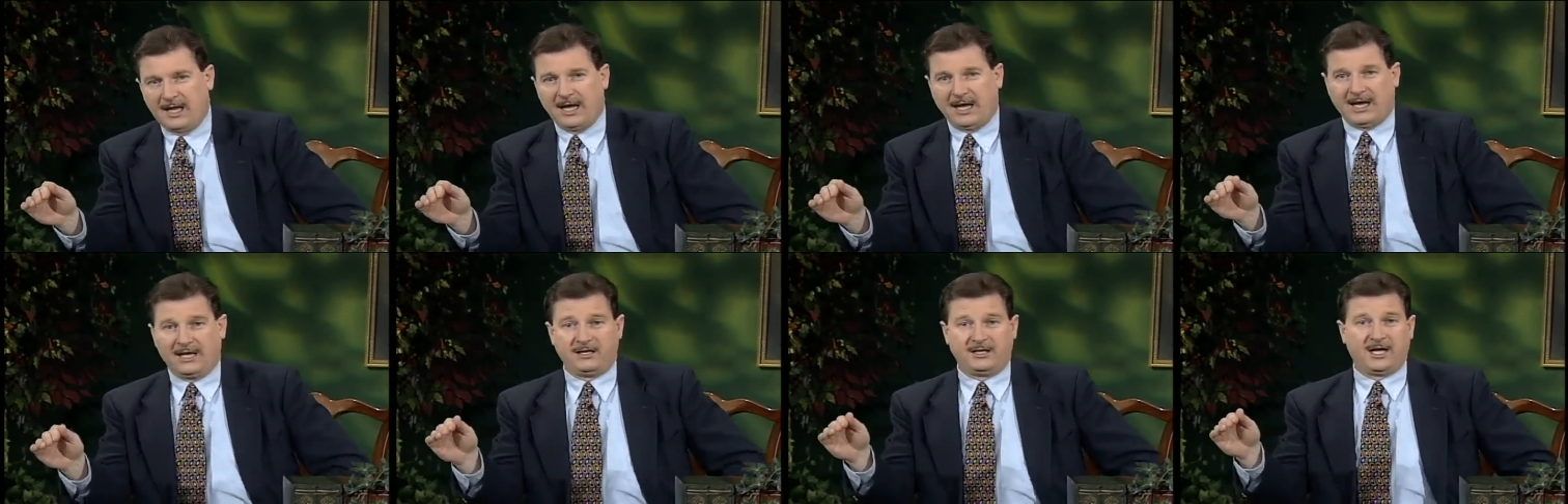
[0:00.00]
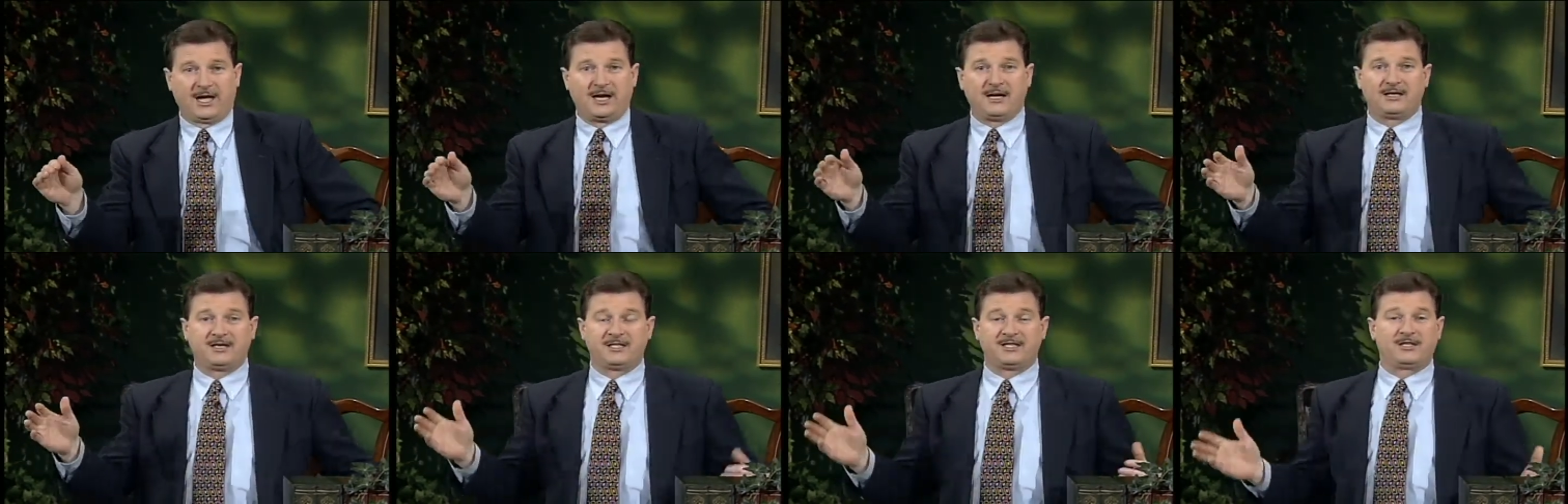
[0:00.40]
And
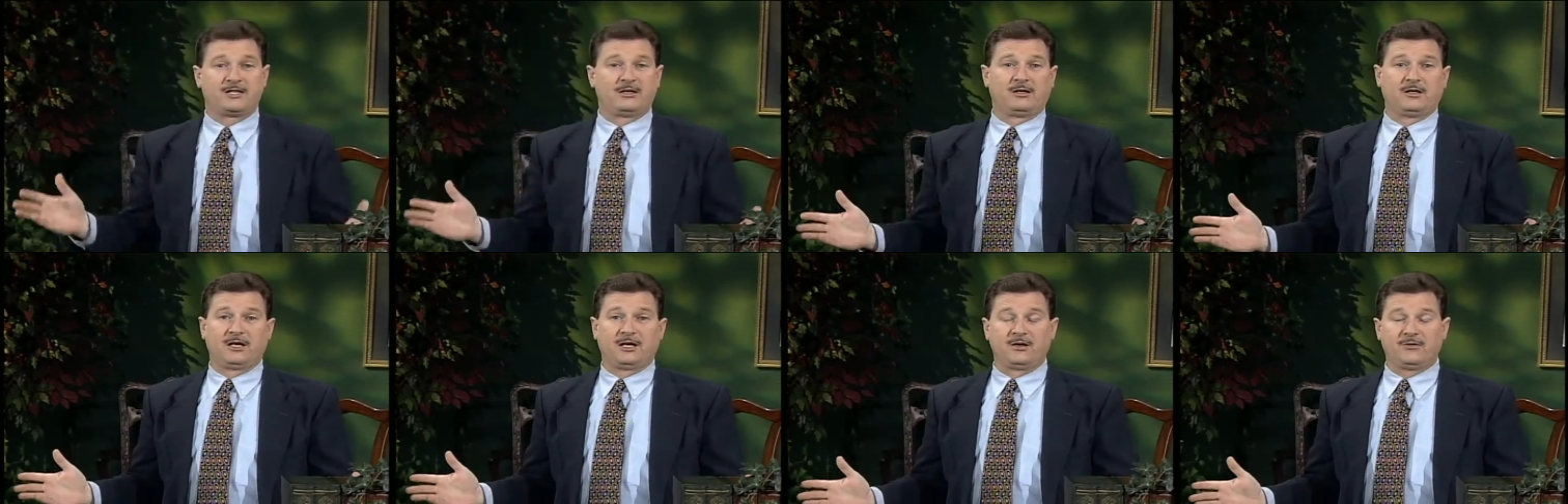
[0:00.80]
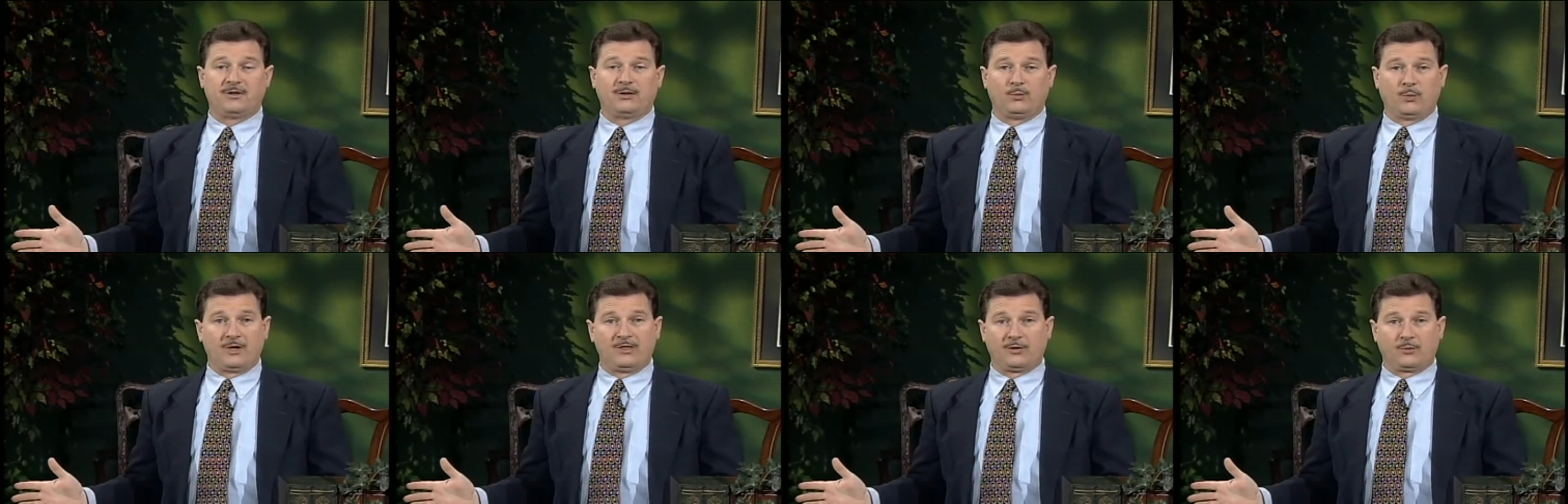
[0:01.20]
yet it is clear
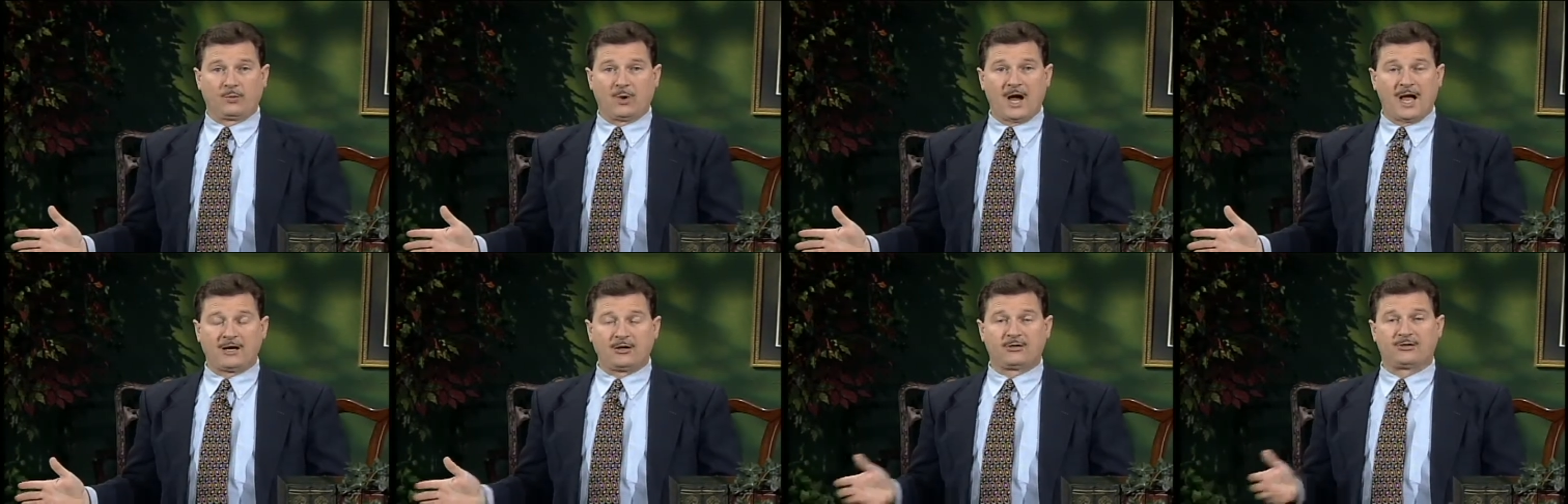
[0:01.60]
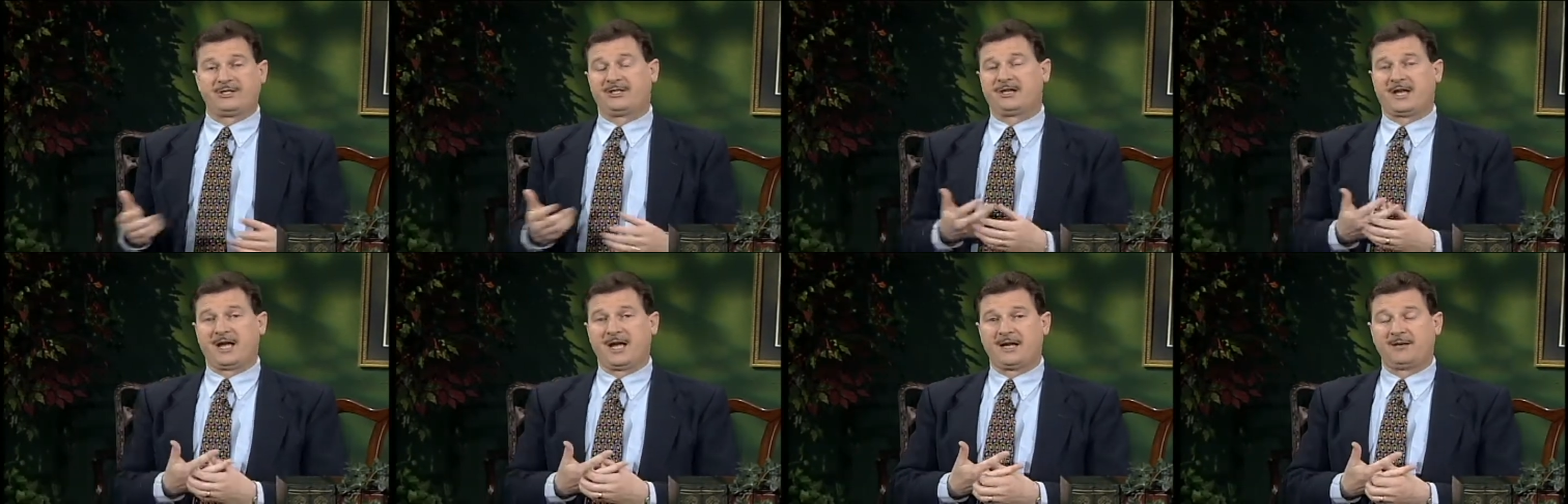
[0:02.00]
that when the writer
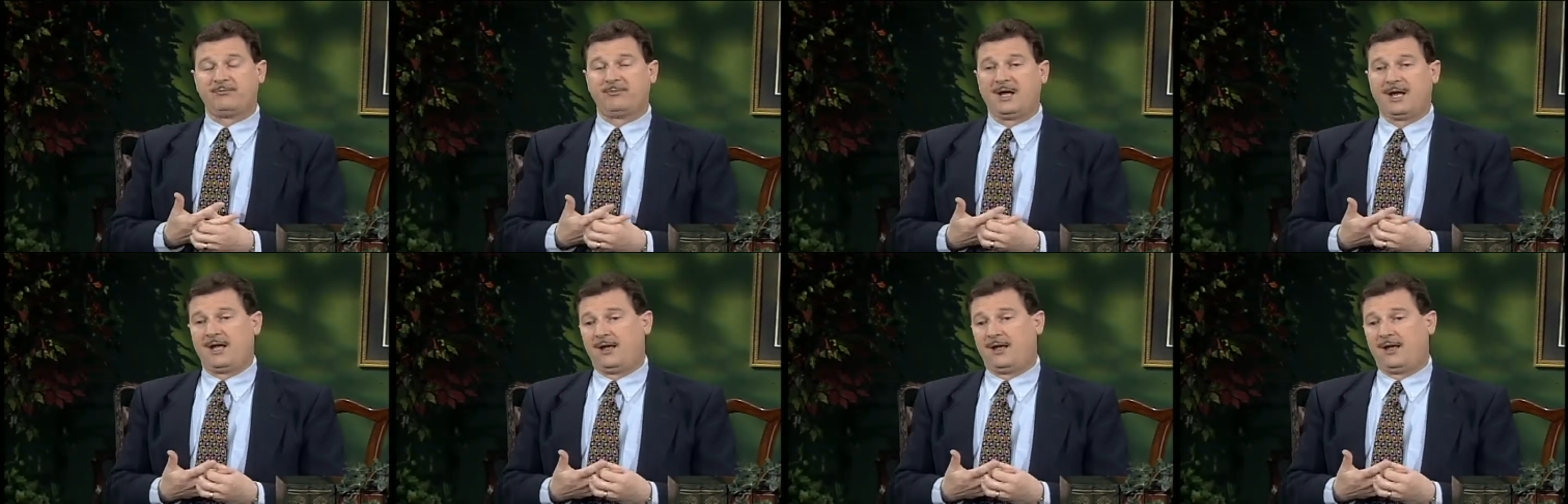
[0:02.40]
said,